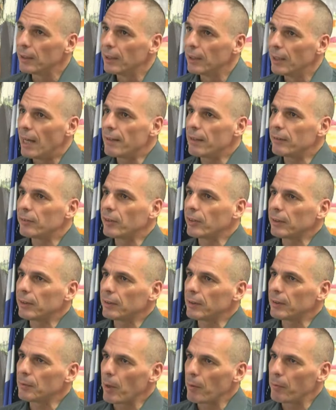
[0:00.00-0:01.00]
And they
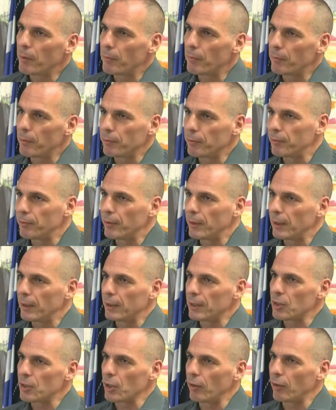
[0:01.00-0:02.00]
treated the problem of uh,
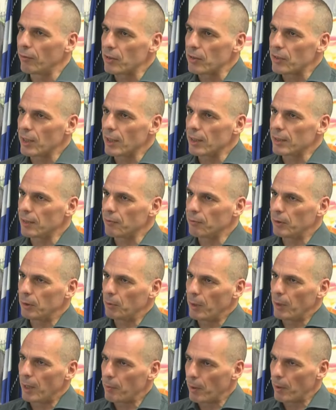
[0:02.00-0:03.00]
insolvency as if it
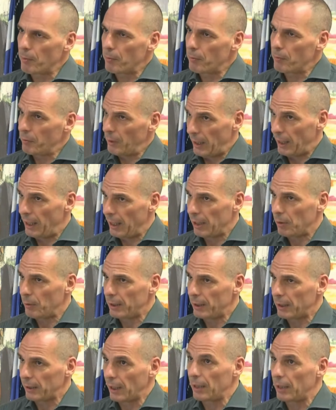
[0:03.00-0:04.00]
were a problem of
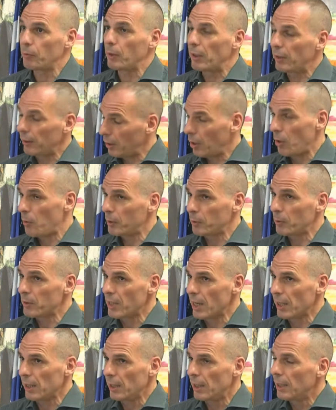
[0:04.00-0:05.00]
illiquidity. And we, you know what we're
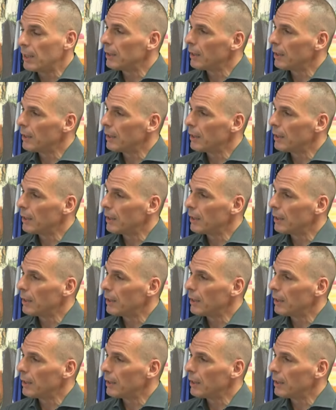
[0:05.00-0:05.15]
saying?